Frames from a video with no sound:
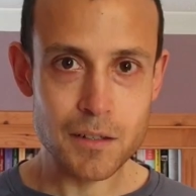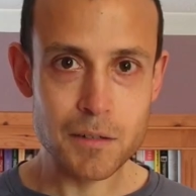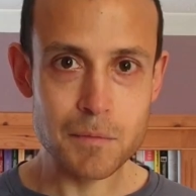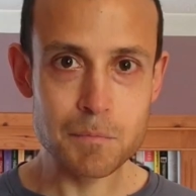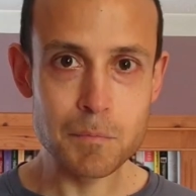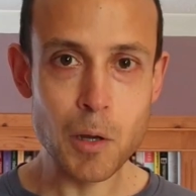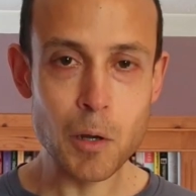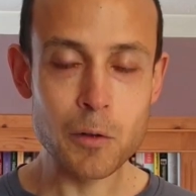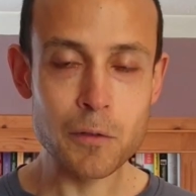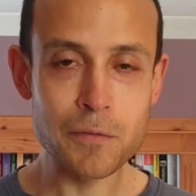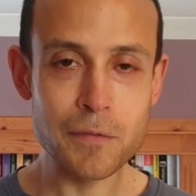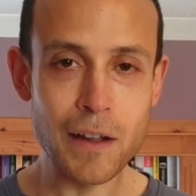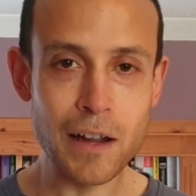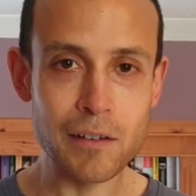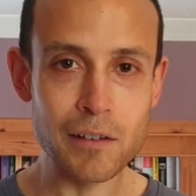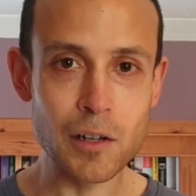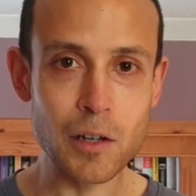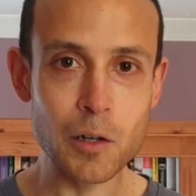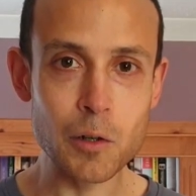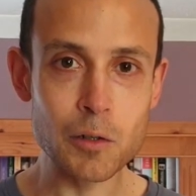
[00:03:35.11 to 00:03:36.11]
Mo
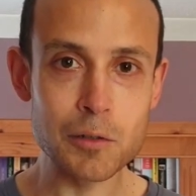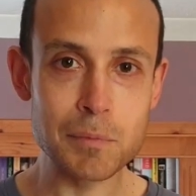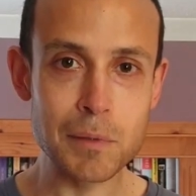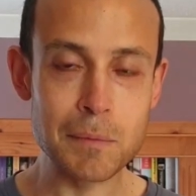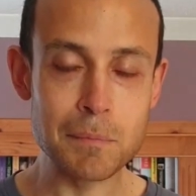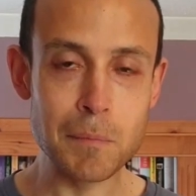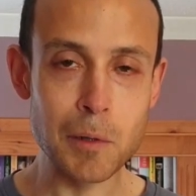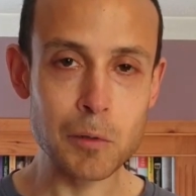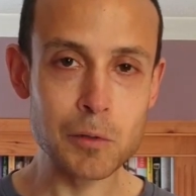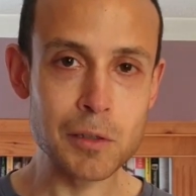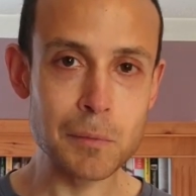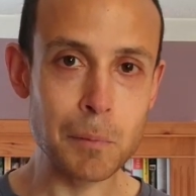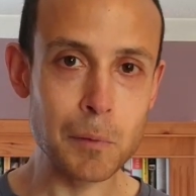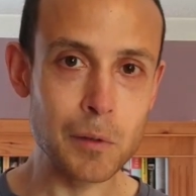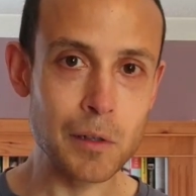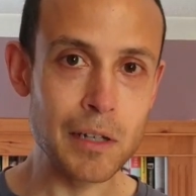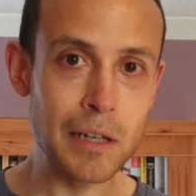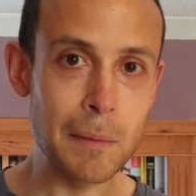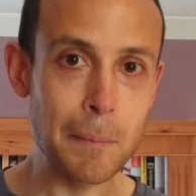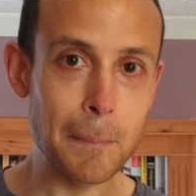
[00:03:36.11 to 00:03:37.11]
Farah, who has been multiple
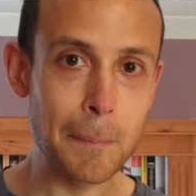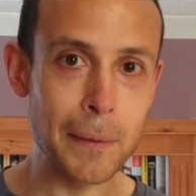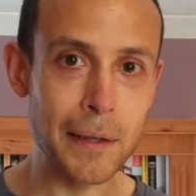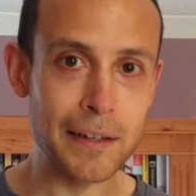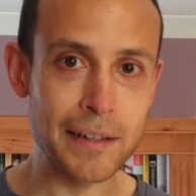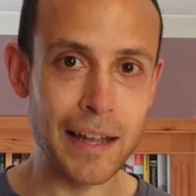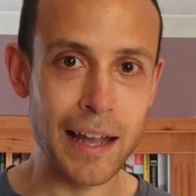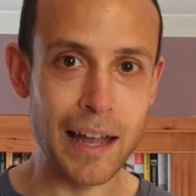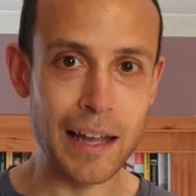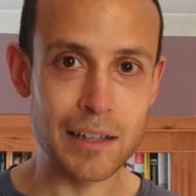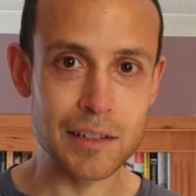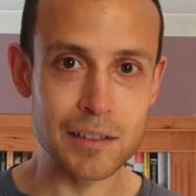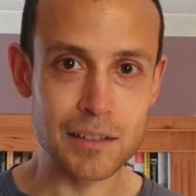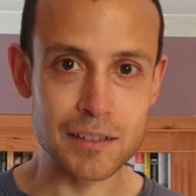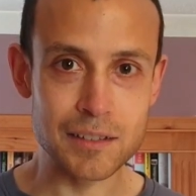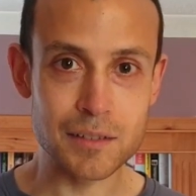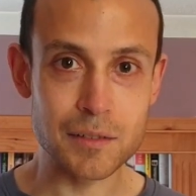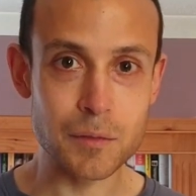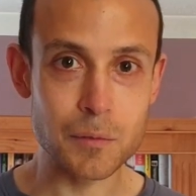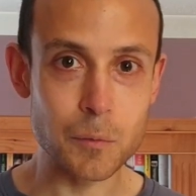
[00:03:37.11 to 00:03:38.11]
Olympic
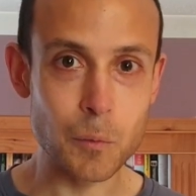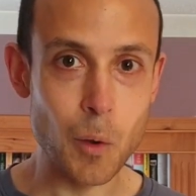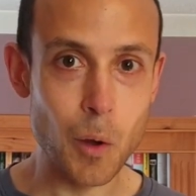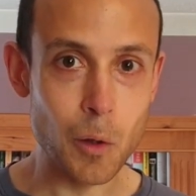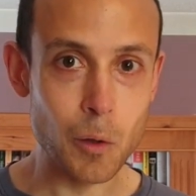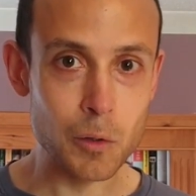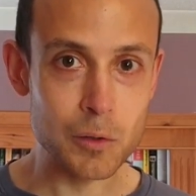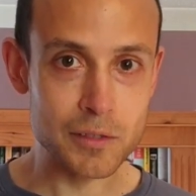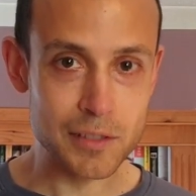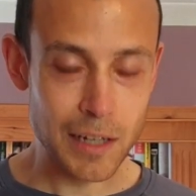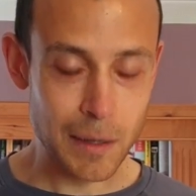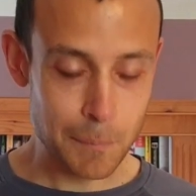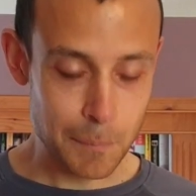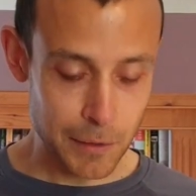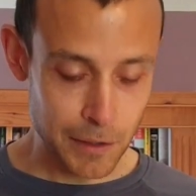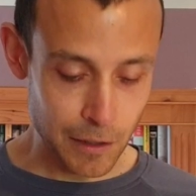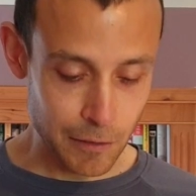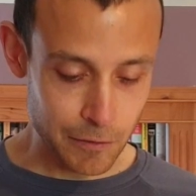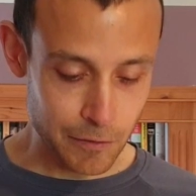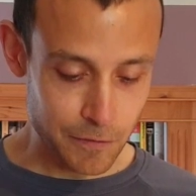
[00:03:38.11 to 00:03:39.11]
and world
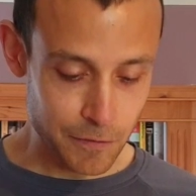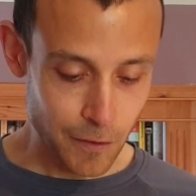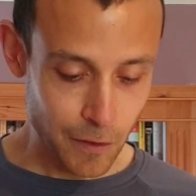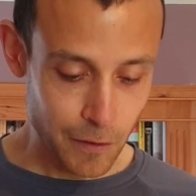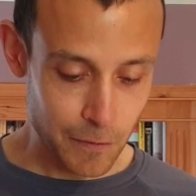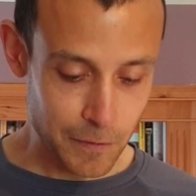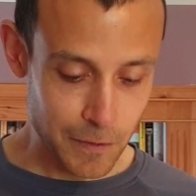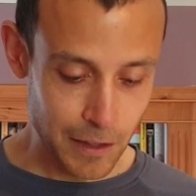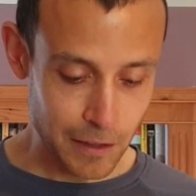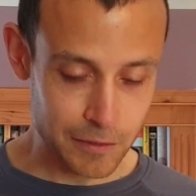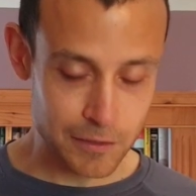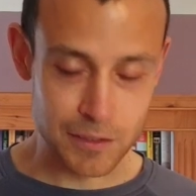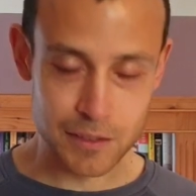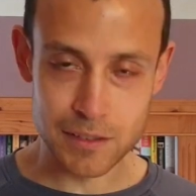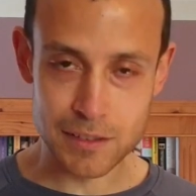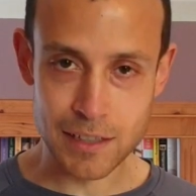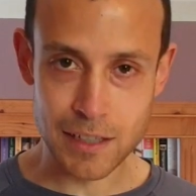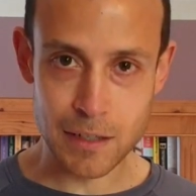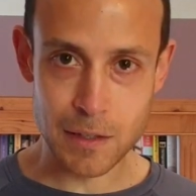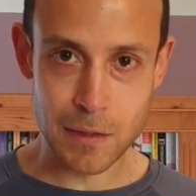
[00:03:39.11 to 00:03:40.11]
champion over 5,000
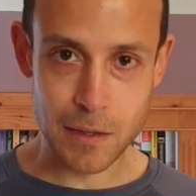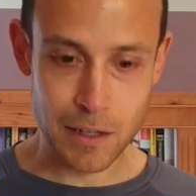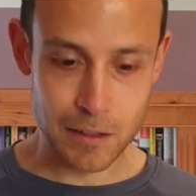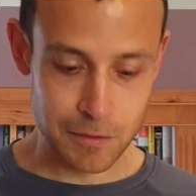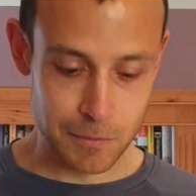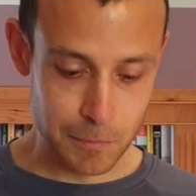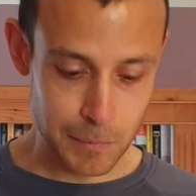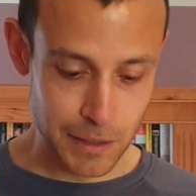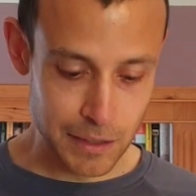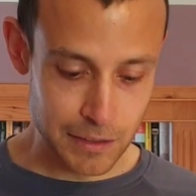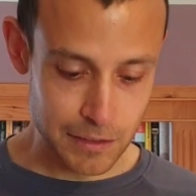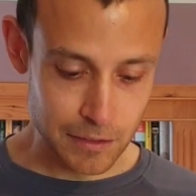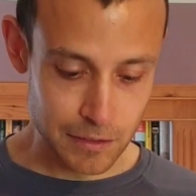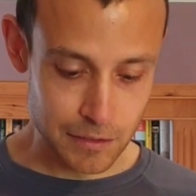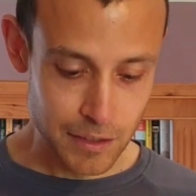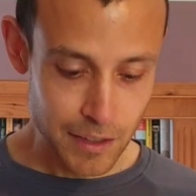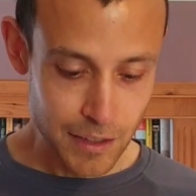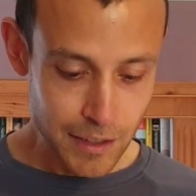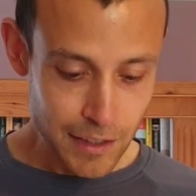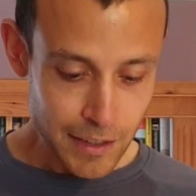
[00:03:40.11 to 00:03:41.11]
and 10,000
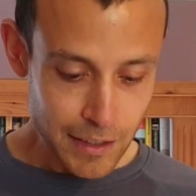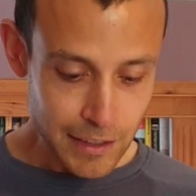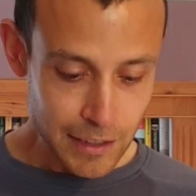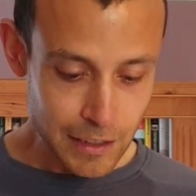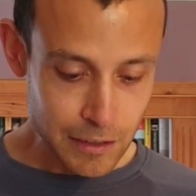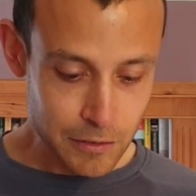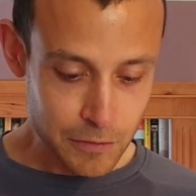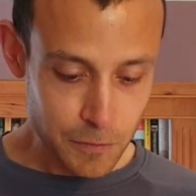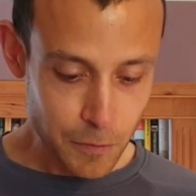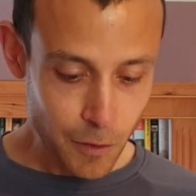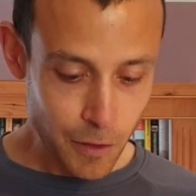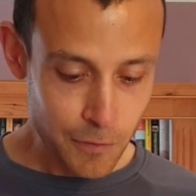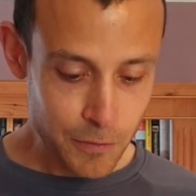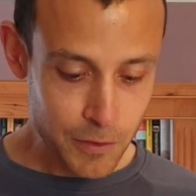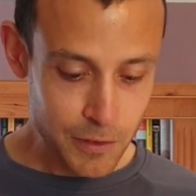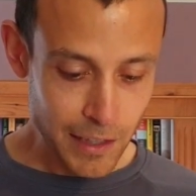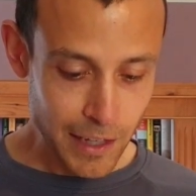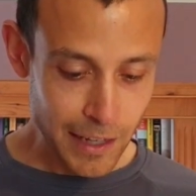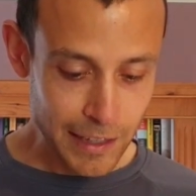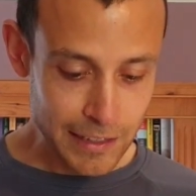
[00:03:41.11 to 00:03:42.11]
metres. He is
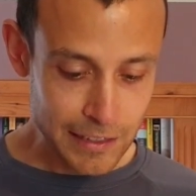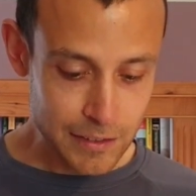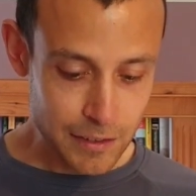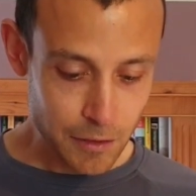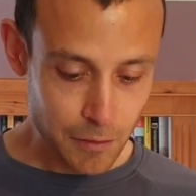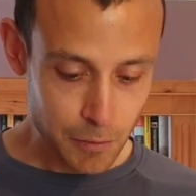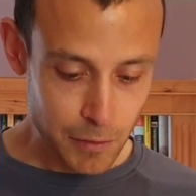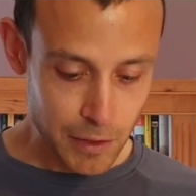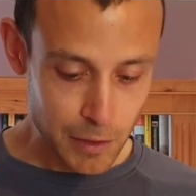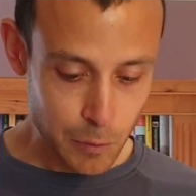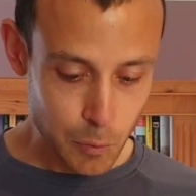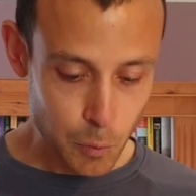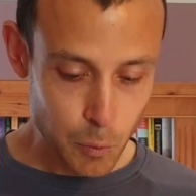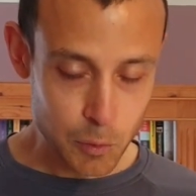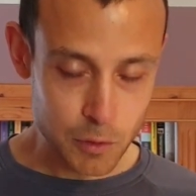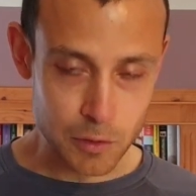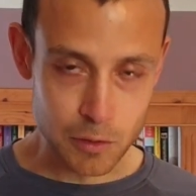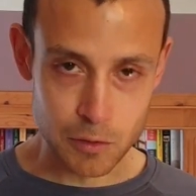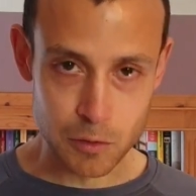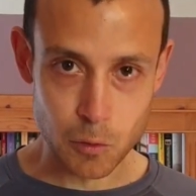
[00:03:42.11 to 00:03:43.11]
5'8" and
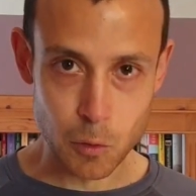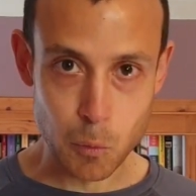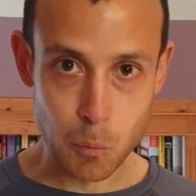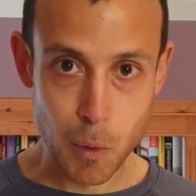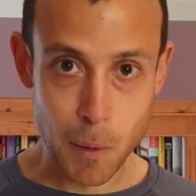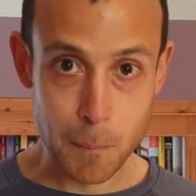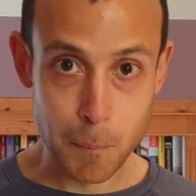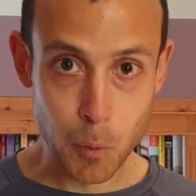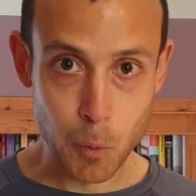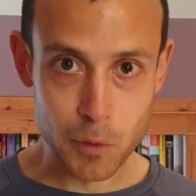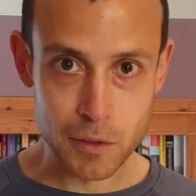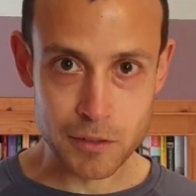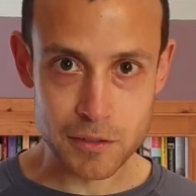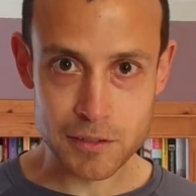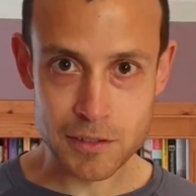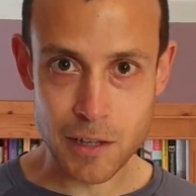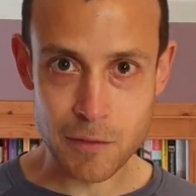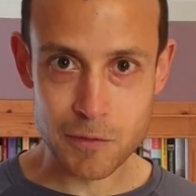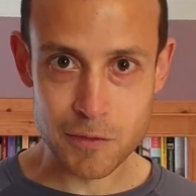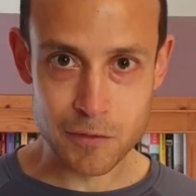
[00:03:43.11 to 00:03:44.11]
3/4 or
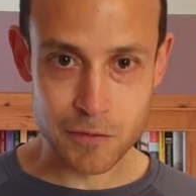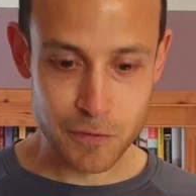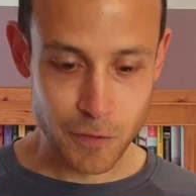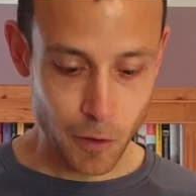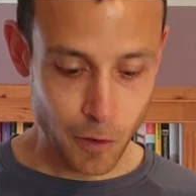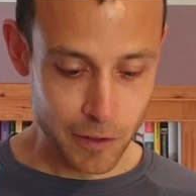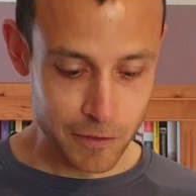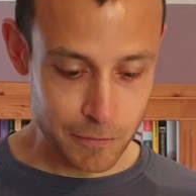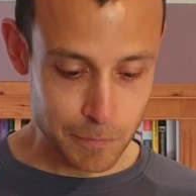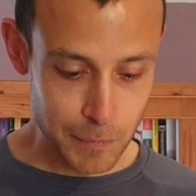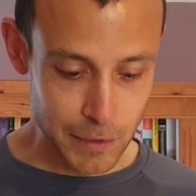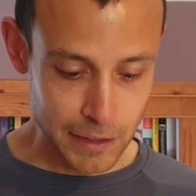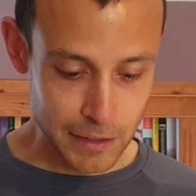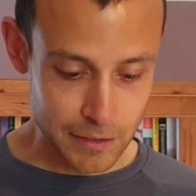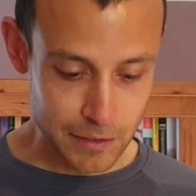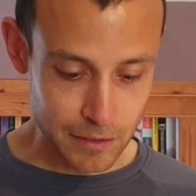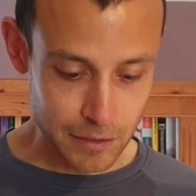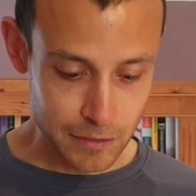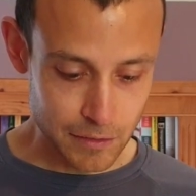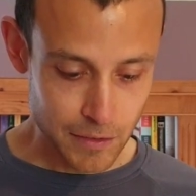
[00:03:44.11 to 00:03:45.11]
1.75
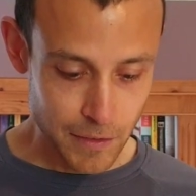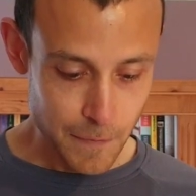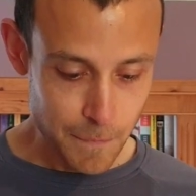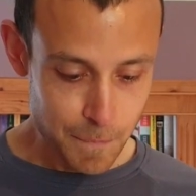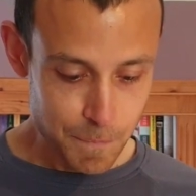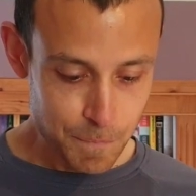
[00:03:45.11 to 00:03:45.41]
metres.